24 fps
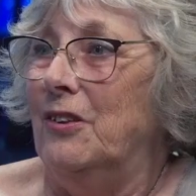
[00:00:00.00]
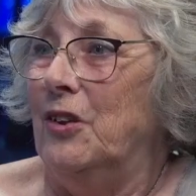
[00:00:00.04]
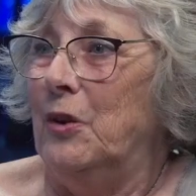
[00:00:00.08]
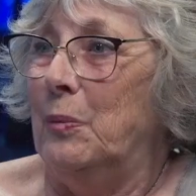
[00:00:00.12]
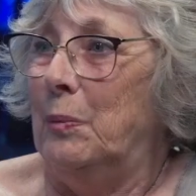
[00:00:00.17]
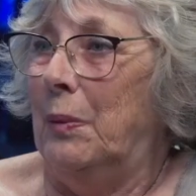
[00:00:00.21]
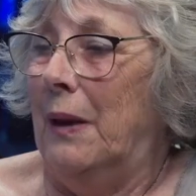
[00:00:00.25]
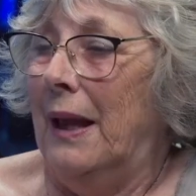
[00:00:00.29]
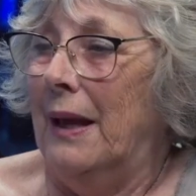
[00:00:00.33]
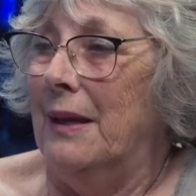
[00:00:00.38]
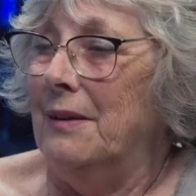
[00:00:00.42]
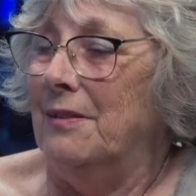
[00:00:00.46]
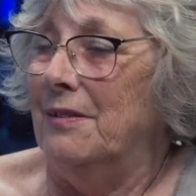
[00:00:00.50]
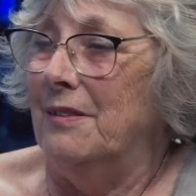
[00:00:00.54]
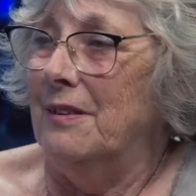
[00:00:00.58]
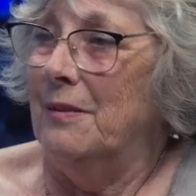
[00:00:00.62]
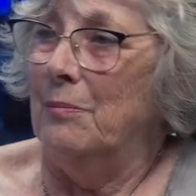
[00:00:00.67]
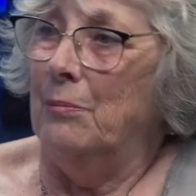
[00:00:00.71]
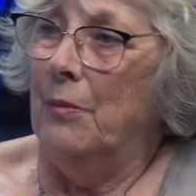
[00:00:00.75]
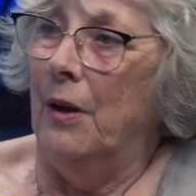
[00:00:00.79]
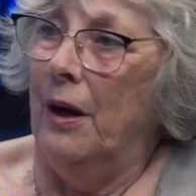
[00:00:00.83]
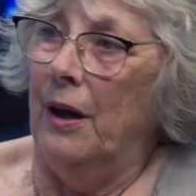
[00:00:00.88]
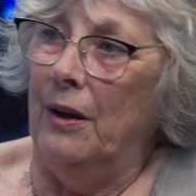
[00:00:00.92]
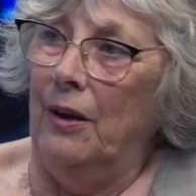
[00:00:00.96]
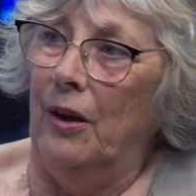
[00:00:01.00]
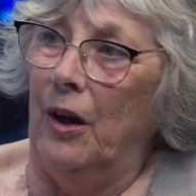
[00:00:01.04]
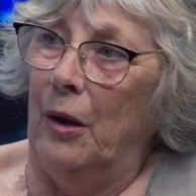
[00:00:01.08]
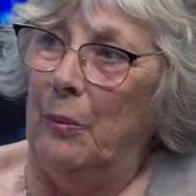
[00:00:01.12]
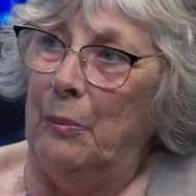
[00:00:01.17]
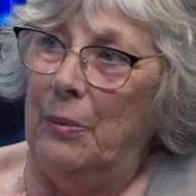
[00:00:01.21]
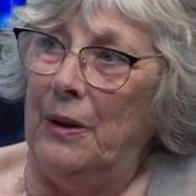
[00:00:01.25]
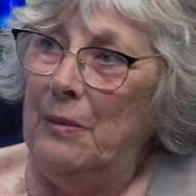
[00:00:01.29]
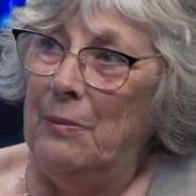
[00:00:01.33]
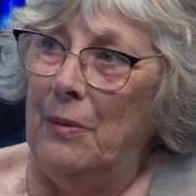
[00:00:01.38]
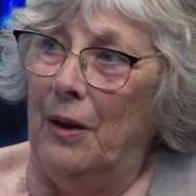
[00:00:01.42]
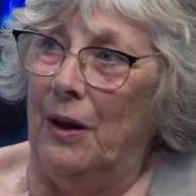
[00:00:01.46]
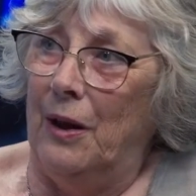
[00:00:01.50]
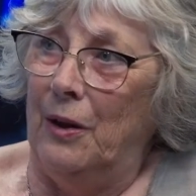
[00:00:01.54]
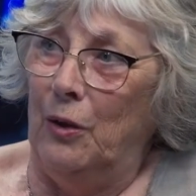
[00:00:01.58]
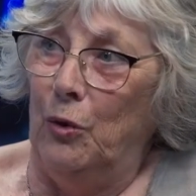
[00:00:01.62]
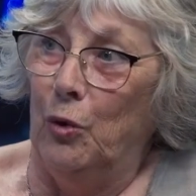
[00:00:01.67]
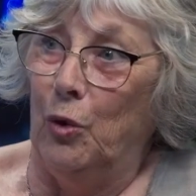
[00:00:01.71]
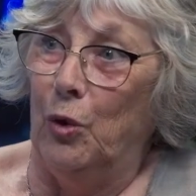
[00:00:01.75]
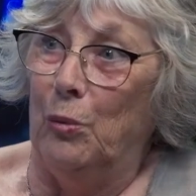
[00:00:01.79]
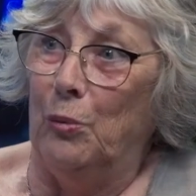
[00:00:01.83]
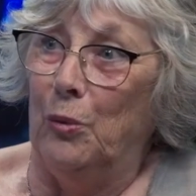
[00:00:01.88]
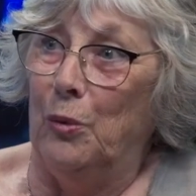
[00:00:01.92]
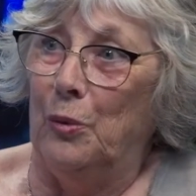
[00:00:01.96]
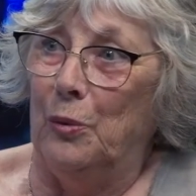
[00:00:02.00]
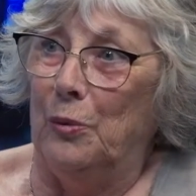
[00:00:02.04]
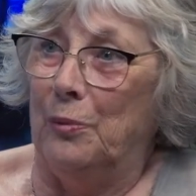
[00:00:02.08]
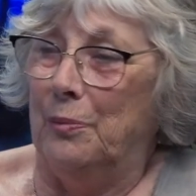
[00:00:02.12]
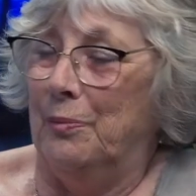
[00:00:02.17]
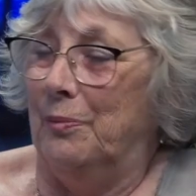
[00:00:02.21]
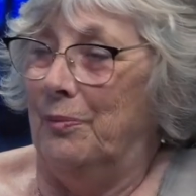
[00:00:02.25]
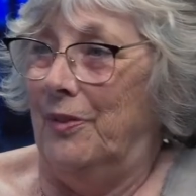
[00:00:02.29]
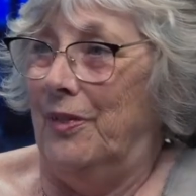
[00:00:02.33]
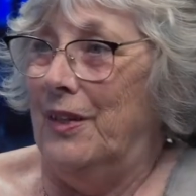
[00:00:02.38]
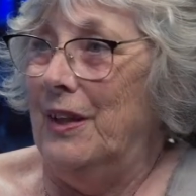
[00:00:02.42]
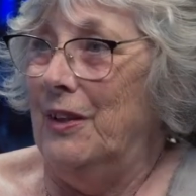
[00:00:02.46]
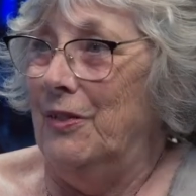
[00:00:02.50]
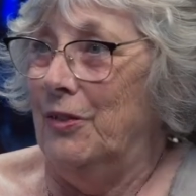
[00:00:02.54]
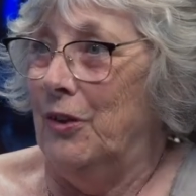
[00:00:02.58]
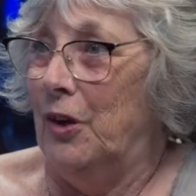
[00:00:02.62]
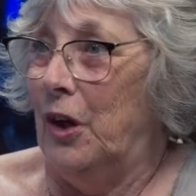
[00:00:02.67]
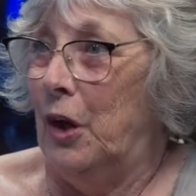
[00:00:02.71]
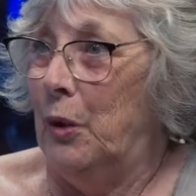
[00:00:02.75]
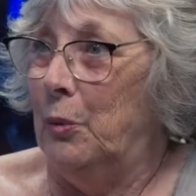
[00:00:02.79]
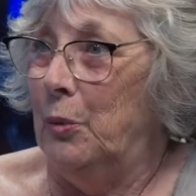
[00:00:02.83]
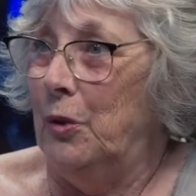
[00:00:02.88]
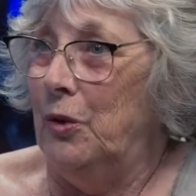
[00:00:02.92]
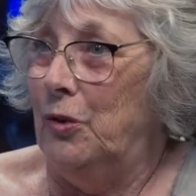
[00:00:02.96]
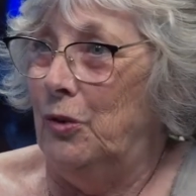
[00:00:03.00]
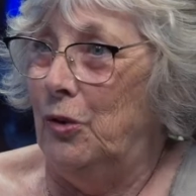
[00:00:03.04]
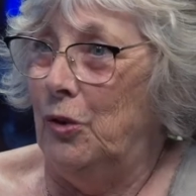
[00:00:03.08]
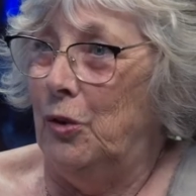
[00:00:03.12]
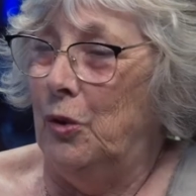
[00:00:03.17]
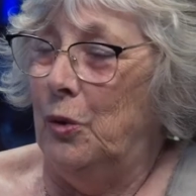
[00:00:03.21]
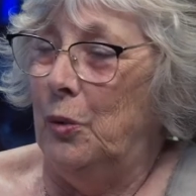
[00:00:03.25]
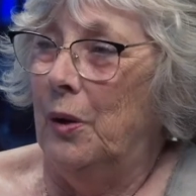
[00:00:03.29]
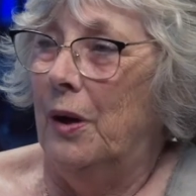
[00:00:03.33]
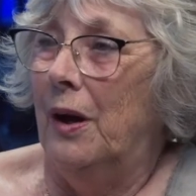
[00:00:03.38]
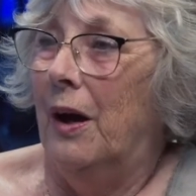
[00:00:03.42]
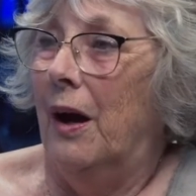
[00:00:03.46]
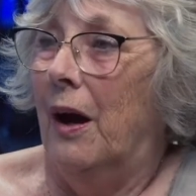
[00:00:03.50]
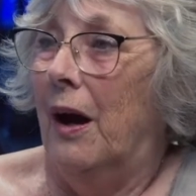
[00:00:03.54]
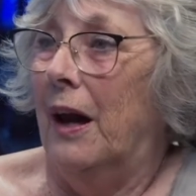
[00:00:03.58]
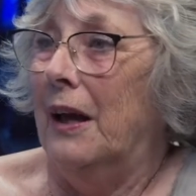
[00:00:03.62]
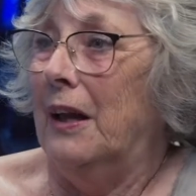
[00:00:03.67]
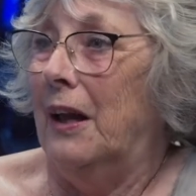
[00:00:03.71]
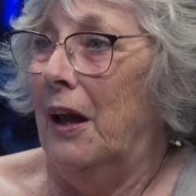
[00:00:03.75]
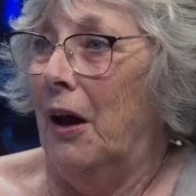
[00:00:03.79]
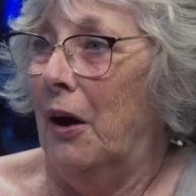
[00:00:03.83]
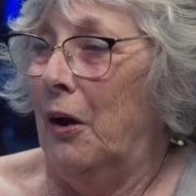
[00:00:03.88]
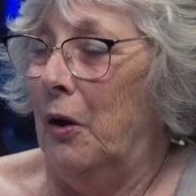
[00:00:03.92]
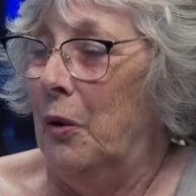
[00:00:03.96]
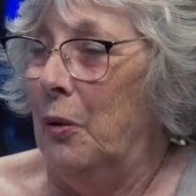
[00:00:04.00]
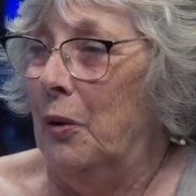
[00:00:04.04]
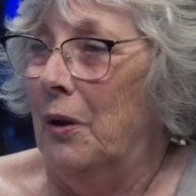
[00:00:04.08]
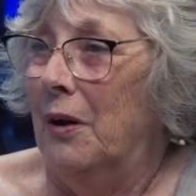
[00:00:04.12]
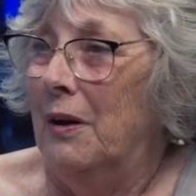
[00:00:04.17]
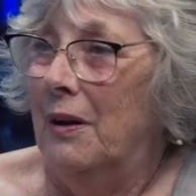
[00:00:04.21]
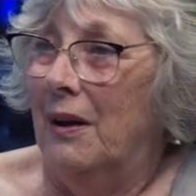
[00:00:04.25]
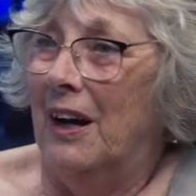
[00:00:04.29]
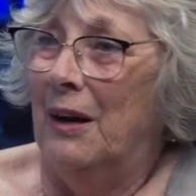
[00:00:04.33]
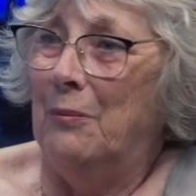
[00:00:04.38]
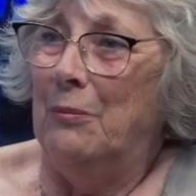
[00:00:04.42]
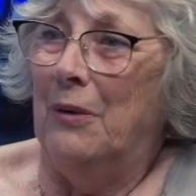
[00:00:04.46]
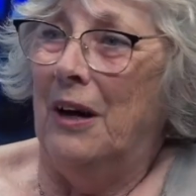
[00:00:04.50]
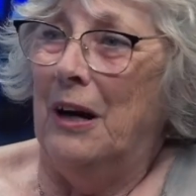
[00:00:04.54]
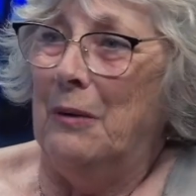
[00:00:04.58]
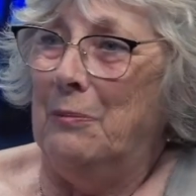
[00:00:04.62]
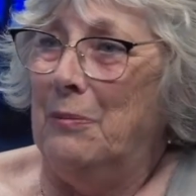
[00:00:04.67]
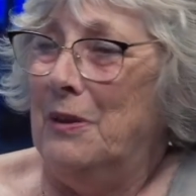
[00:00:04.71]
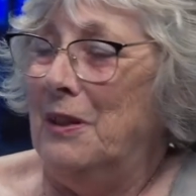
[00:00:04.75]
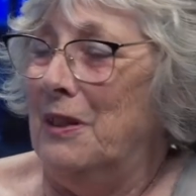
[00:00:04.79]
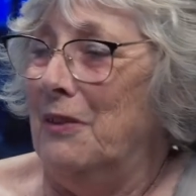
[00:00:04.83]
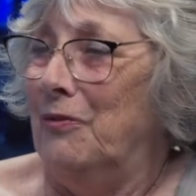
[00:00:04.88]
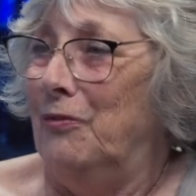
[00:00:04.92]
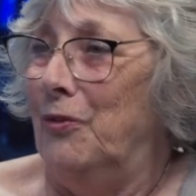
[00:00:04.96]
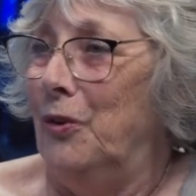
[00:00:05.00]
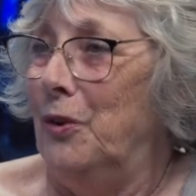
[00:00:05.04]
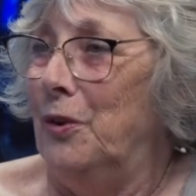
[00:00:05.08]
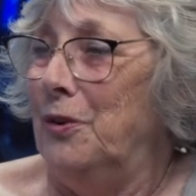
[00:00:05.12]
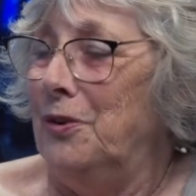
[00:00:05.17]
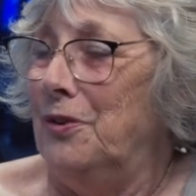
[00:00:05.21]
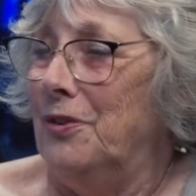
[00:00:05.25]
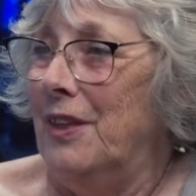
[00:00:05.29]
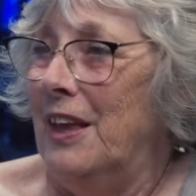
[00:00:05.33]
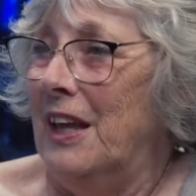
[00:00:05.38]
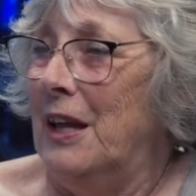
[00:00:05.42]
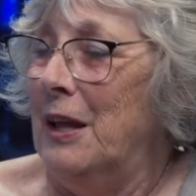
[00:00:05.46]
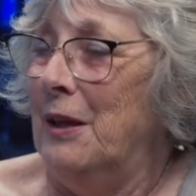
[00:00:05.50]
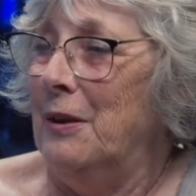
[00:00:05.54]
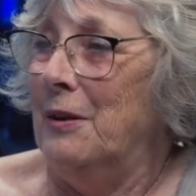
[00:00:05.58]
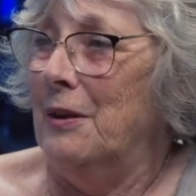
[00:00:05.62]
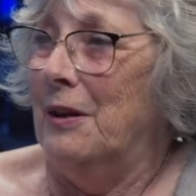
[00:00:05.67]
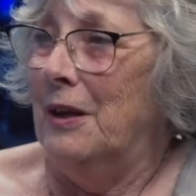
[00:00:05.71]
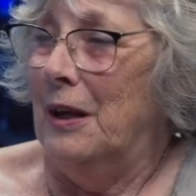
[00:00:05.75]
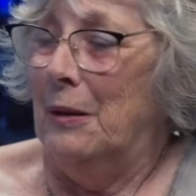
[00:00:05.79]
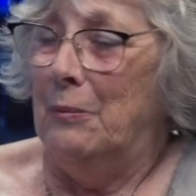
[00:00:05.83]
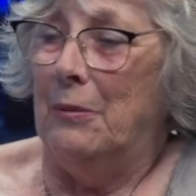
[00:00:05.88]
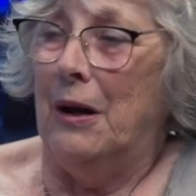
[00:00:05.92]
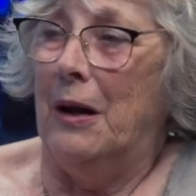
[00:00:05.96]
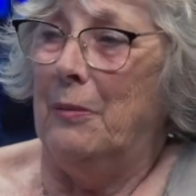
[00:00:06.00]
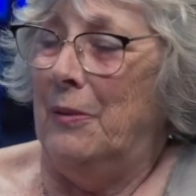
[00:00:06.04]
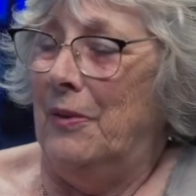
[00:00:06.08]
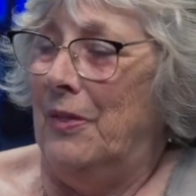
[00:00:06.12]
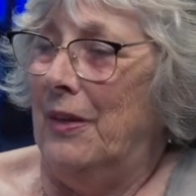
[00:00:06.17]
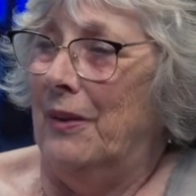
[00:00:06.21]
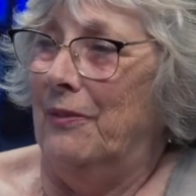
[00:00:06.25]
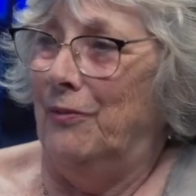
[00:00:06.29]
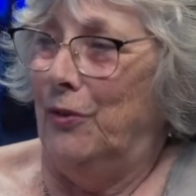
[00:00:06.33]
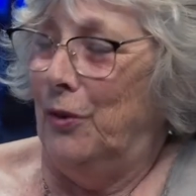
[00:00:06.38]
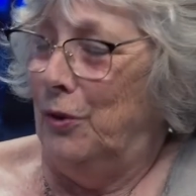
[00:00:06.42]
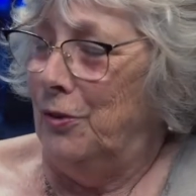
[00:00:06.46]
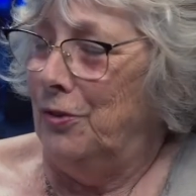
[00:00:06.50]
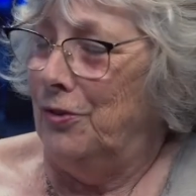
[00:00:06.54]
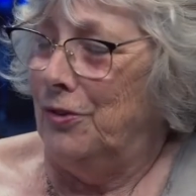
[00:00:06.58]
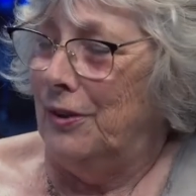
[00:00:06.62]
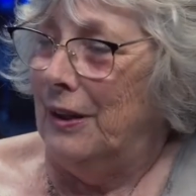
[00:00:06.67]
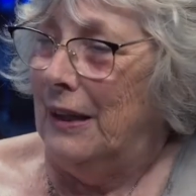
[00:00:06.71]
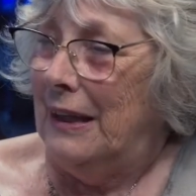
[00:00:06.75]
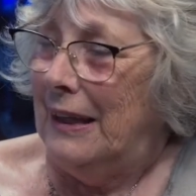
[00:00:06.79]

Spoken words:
to places that might not be my normal thing that I would do, I go. I might be the first there and I might be the first to